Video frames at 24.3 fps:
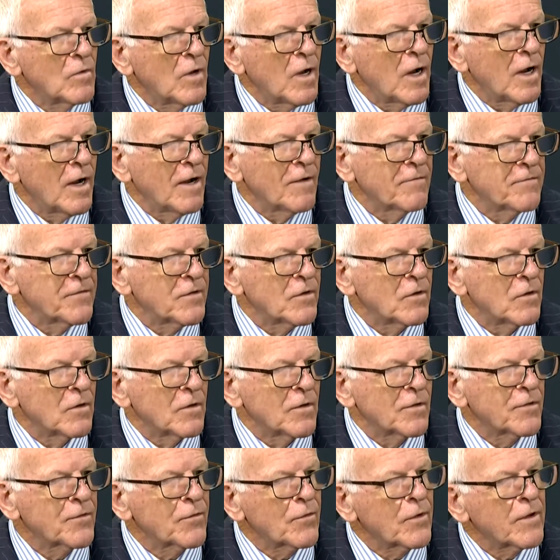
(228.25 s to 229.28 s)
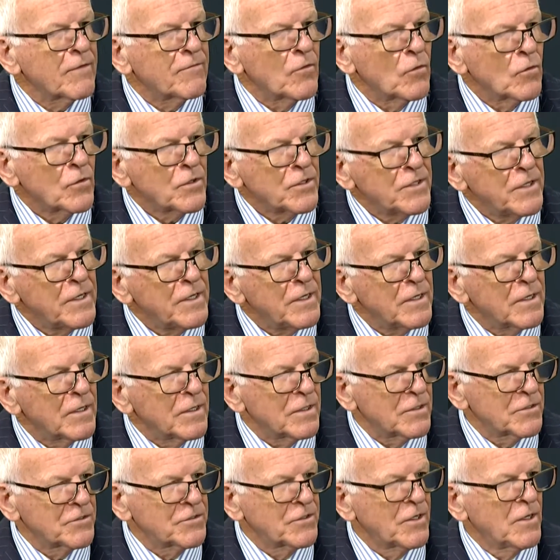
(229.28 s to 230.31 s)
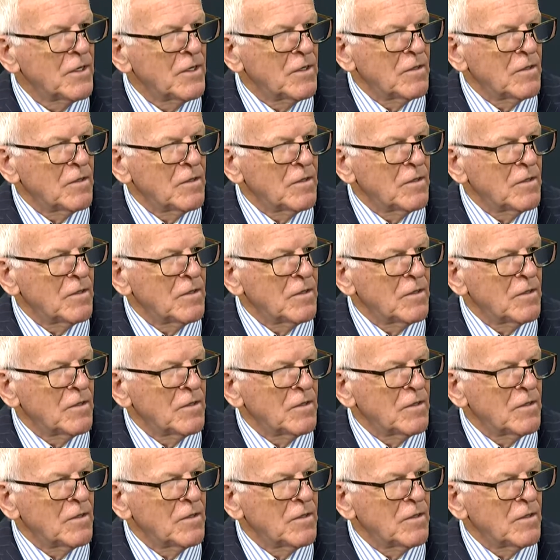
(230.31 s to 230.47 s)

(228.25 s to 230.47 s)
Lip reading: after 3 or 4 years,